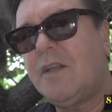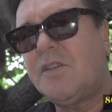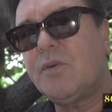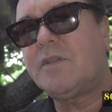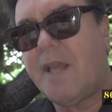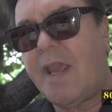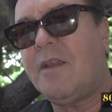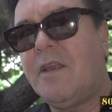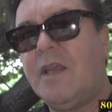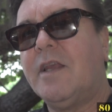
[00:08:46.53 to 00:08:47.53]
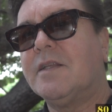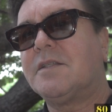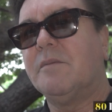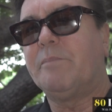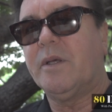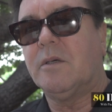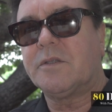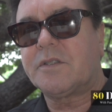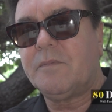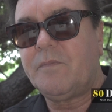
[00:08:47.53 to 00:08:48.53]
It took ten years to build
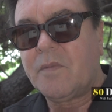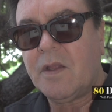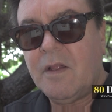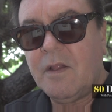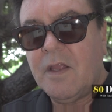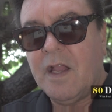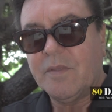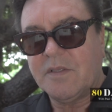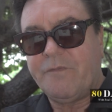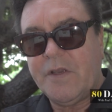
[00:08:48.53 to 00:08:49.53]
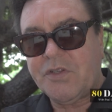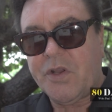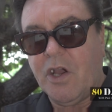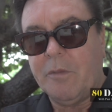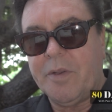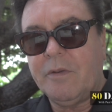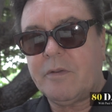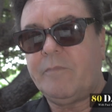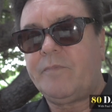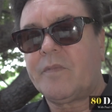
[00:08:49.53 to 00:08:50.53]
and was officially
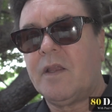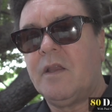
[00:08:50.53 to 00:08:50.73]
opened